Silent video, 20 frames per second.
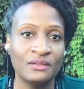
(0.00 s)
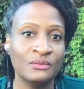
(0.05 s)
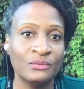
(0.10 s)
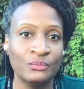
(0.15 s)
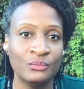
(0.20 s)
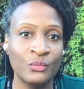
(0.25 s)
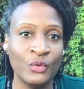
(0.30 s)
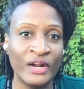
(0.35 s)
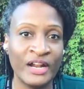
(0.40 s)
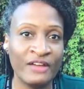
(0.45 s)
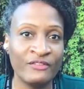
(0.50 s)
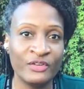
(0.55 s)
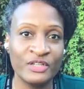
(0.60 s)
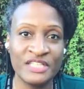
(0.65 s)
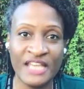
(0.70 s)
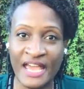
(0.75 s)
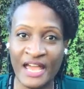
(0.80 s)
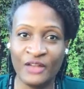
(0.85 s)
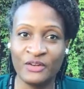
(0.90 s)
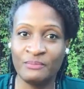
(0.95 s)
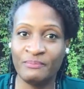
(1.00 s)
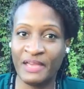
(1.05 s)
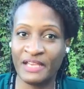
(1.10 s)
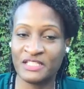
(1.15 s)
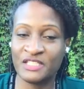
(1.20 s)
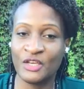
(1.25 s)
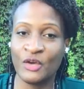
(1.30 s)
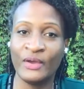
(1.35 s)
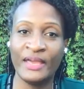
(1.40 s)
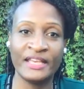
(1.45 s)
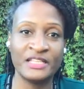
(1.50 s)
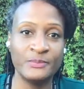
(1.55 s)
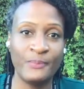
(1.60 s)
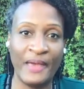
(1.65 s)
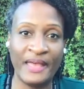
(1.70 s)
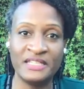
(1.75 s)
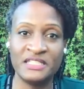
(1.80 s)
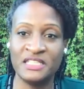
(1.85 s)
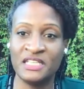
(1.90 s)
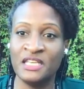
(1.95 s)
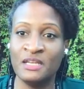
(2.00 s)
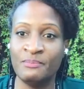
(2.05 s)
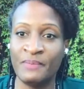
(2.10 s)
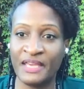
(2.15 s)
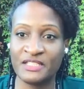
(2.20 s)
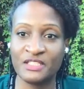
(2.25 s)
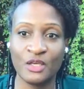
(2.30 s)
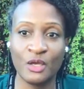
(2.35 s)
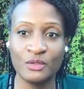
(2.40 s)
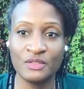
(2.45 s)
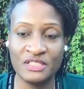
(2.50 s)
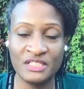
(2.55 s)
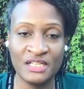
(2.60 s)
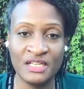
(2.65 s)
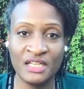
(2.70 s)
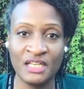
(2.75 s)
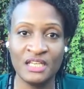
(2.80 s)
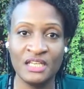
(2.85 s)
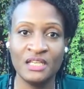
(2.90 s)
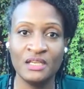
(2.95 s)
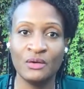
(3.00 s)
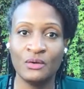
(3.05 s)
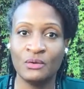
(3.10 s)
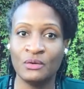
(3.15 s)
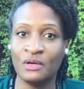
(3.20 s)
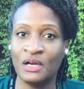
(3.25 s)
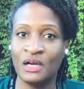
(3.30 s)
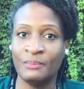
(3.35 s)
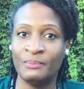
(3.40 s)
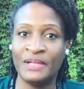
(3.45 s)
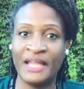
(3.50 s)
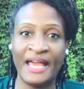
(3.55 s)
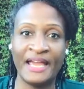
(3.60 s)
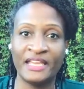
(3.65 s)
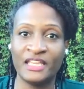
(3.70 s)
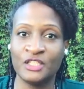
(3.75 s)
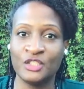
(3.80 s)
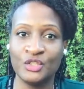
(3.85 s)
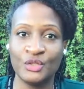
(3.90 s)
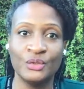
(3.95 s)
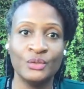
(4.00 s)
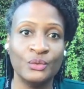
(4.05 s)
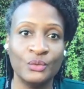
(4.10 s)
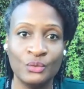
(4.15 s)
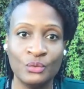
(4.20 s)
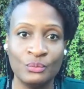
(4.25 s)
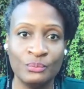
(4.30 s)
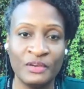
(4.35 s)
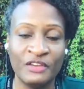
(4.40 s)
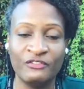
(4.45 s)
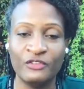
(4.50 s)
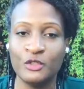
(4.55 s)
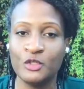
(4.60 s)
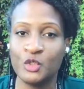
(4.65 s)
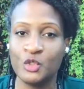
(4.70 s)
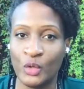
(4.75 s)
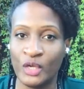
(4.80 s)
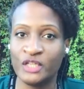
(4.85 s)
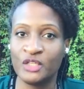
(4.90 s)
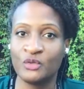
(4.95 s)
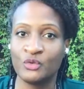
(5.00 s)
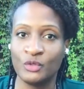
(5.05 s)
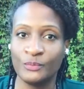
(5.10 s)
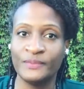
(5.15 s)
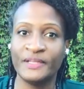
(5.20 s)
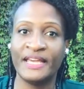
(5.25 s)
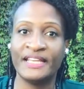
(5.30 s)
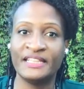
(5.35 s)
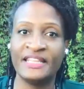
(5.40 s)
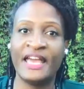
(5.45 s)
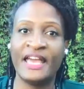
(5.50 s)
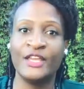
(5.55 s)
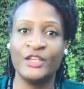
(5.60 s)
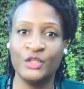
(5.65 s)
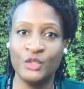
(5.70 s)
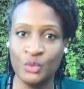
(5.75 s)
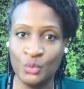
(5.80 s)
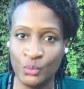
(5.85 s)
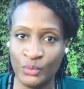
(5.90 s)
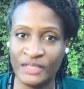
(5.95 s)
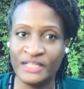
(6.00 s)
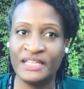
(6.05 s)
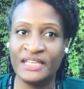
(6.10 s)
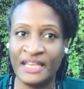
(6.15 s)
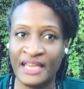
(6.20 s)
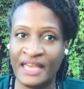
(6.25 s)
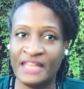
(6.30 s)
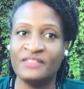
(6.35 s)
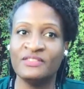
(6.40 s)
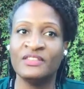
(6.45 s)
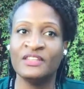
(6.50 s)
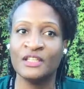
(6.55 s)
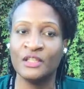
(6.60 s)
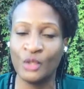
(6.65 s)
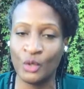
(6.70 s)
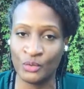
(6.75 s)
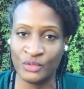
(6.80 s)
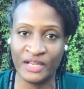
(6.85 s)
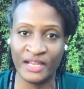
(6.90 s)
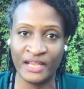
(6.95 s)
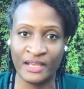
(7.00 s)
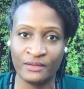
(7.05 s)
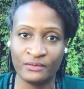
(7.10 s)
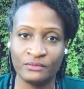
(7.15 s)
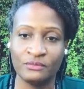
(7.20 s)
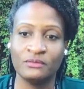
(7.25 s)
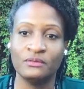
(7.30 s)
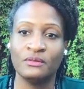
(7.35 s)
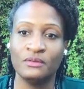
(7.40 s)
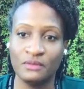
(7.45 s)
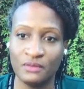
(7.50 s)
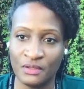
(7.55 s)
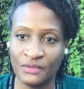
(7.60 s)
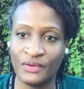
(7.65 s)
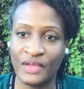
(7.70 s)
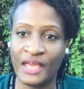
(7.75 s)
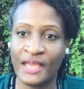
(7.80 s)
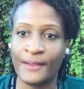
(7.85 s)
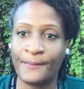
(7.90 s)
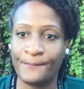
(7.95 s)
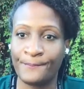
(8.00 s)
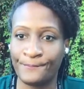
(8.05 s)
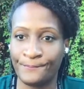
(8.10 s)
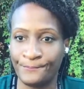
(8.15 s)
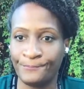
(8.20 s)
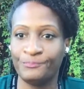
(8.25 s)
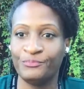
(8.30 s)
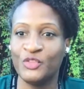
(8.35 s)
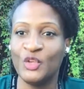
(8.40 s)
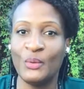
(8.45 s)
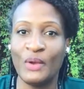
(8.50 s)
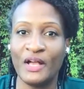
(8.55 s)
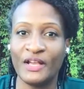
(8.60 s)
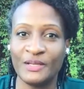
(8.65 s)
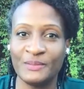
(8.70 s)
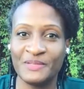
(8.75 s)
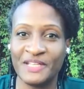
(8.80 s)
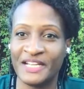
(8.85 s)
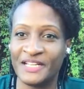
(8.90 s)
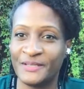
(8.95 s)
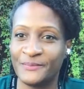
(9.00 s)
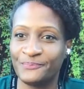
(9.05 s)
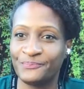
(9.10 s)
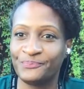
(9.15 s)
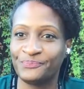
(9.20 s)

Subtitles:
whatever town in Mexico, Expats in Mexico City, or Black in Tulum, if you joined a group like that, you would get the lowdown. Okay. You're welcome, Dinah.